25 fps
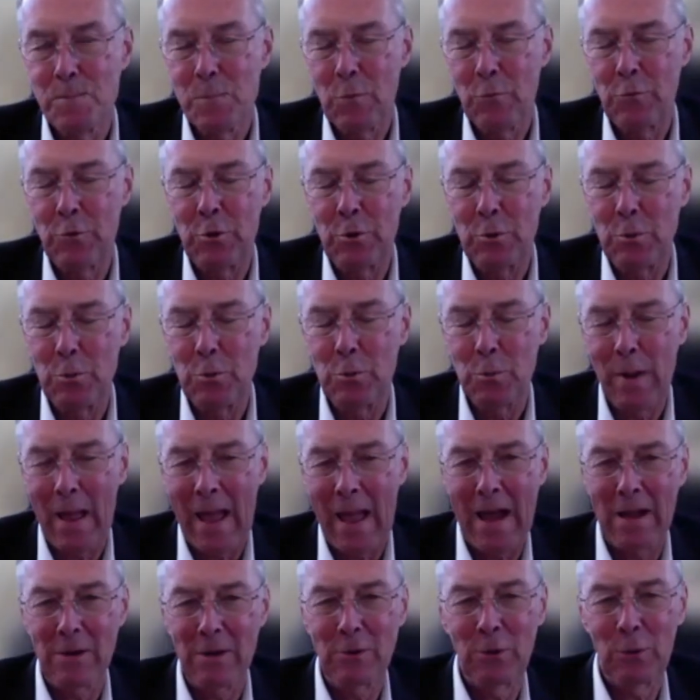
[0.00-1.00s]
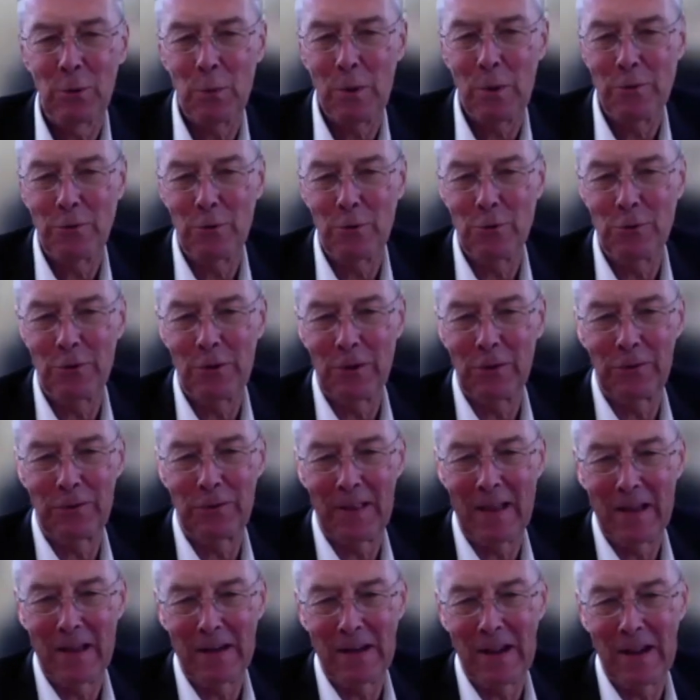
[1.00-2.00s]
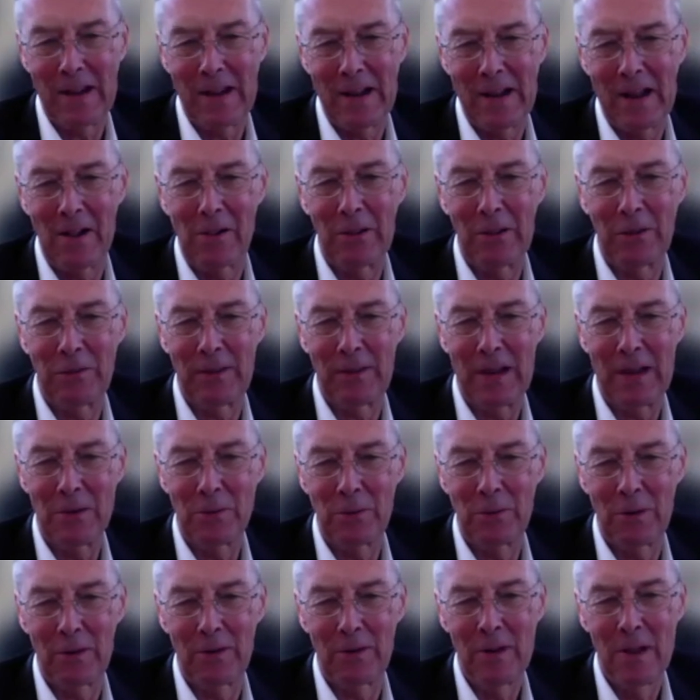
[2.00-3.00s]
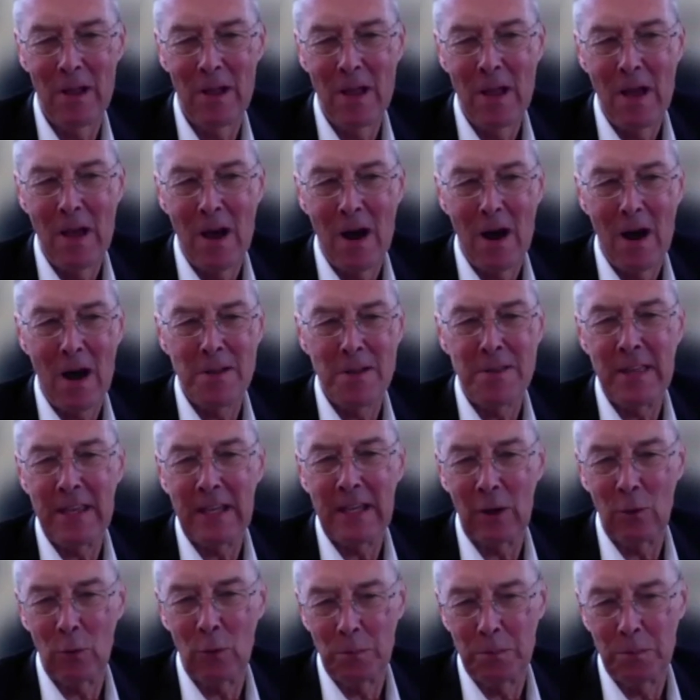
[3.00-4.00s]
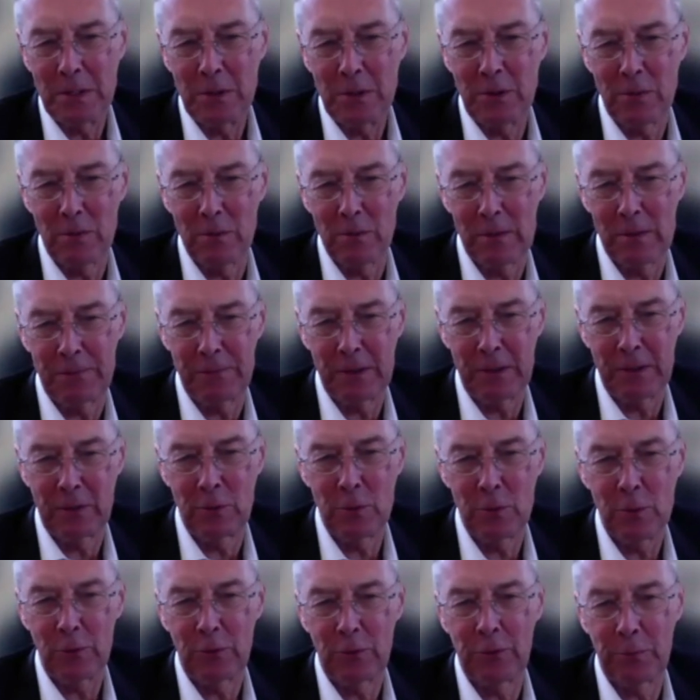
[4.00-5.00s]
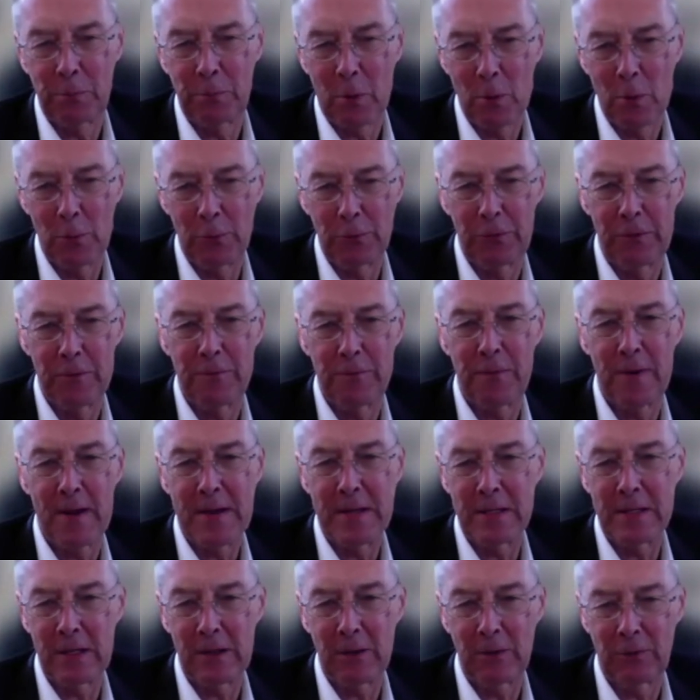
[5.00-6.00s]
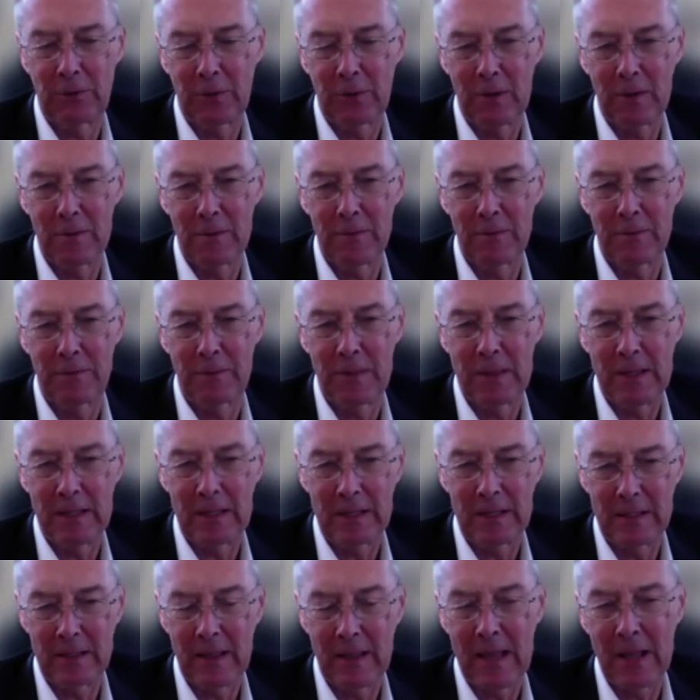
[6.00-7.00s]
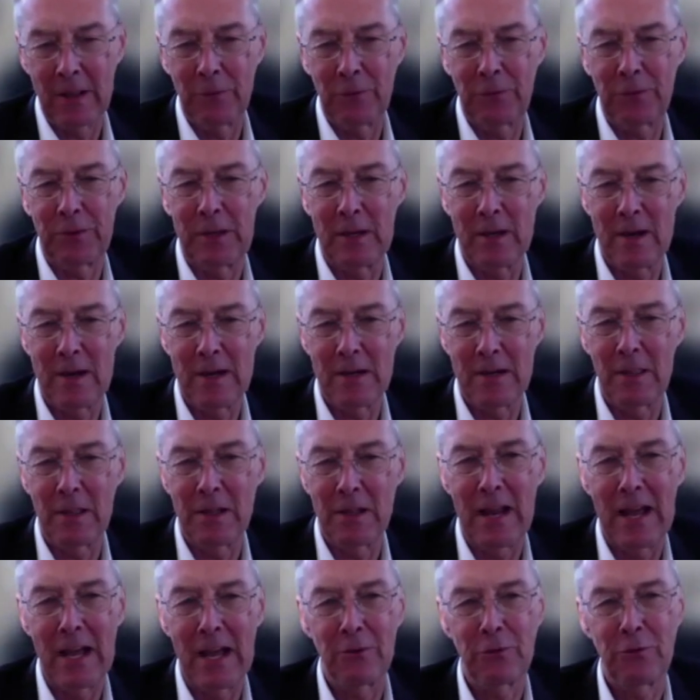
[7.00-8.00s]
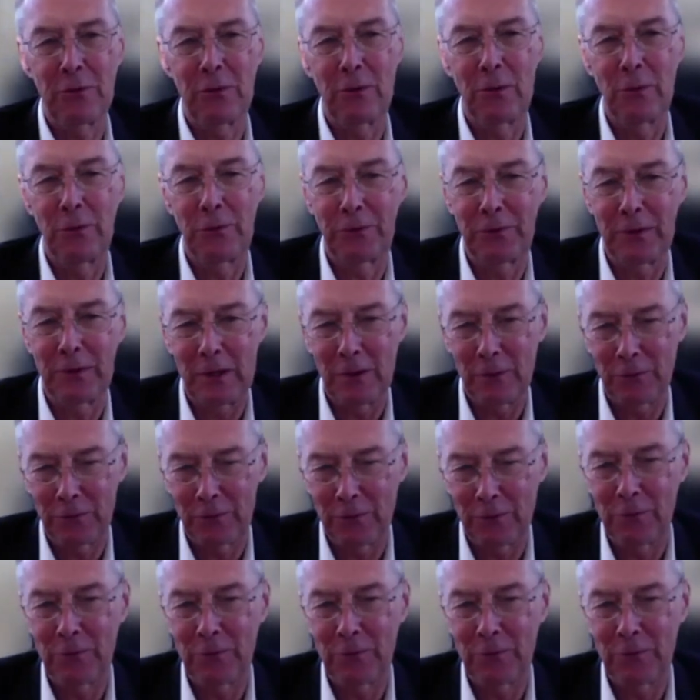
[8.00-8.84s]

To add to what you just said, Alexandra, I think it would be terrific to expose the findings of the NCI, the National Citizens